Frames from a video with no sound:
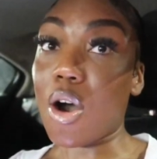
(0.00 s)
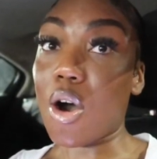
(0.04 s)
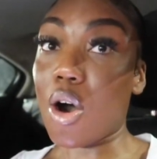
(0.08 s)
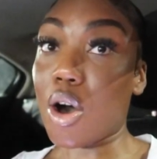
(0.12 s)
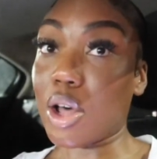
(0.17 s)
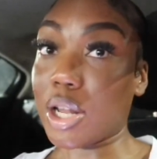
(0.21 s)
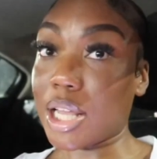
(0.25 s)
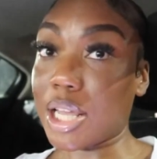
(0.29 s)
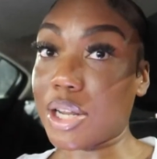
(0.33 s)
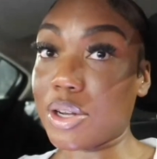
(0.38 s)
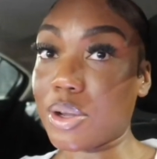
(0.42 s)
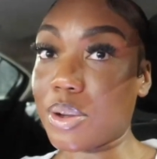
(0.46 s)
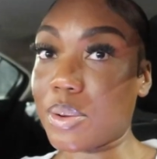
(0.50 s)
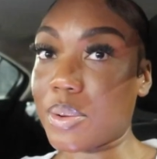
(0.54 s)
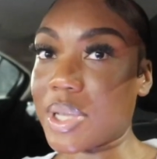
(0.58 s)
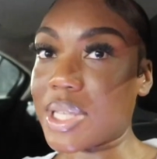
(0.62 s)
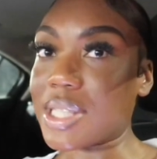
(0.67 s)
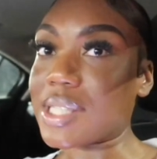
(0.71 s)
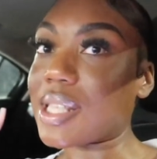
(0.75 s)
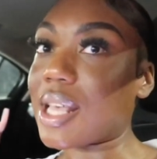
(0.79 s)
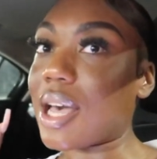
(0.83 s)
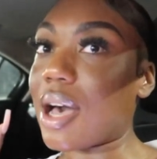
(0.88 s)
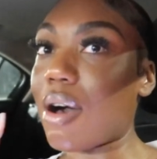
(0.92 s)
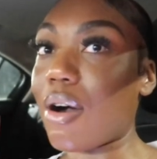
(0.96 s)
All I know
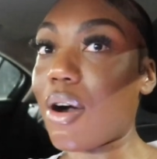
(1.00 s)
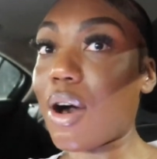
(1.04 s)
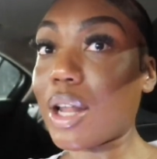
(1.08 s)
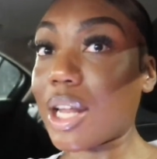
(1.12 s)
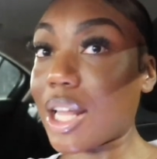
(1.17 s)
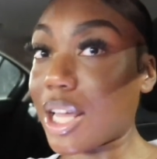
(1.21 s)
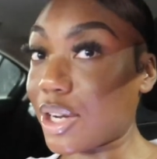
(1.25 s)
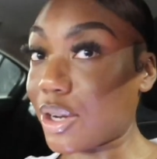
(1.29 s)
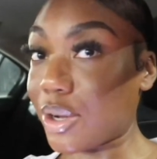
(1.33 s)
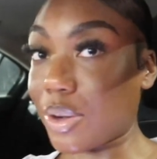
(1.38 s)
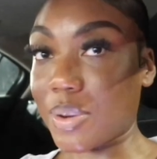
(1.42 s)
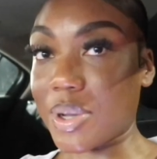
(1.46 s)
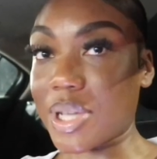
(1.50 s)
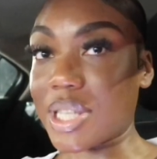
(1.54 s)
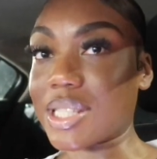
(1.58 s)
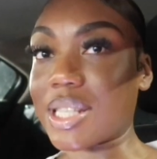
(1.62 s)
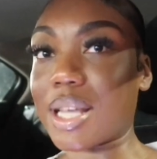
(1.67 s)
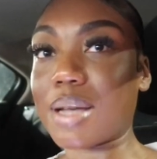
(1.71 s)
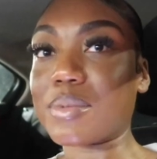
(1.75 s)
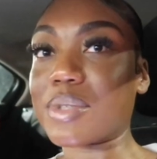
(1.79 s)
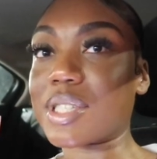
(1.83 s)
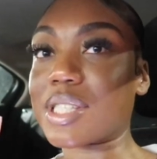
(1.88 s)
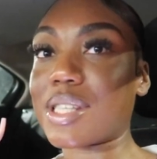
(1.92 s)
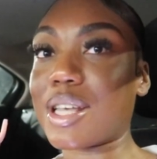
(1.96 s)
is, all I know is
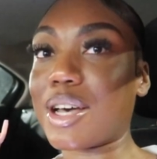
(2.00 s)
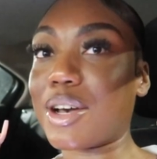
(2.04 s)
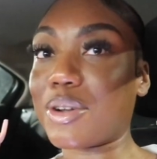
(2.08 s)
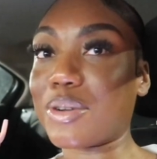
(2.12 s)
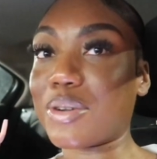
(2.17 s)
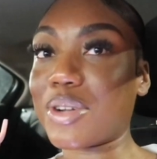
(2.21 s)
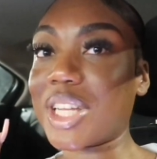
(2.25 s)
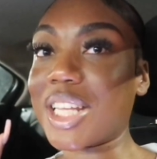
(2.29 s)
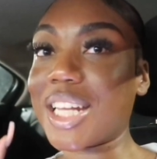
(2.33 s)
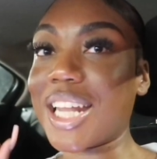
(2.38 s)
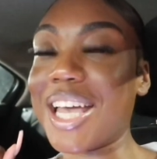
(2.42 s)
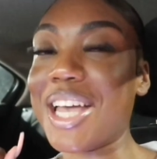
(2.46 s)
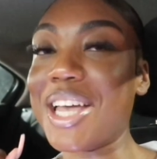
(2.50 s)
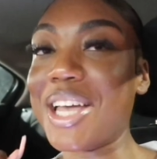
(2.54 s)
I'm just hungry.